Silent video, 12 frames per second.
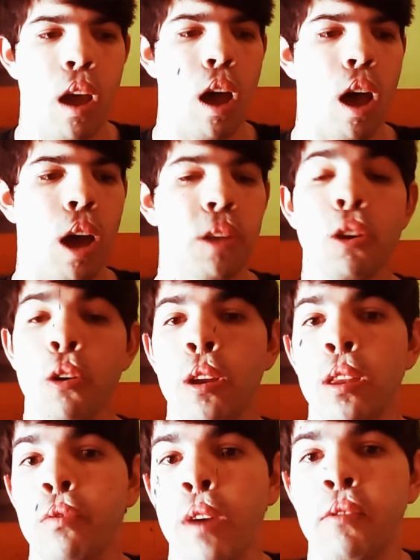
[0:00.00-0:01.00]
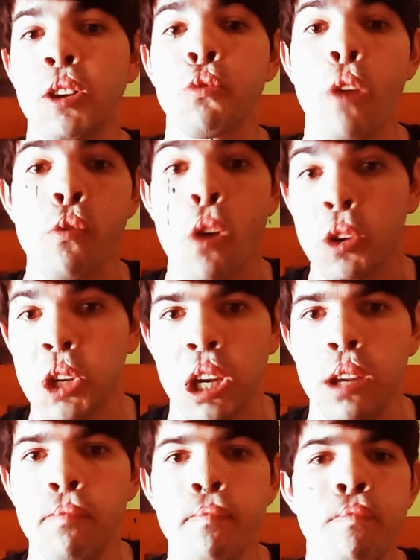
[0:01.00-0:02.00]
During the famous railroad
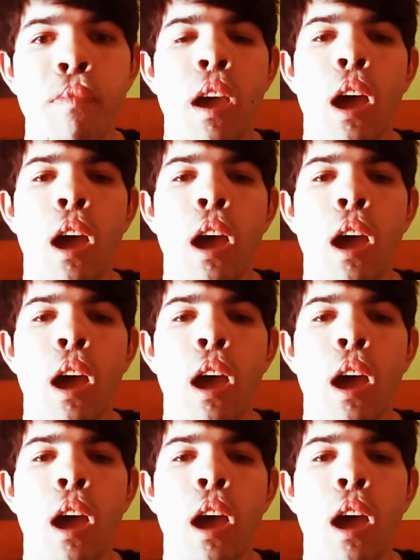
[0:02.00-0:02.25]
scene,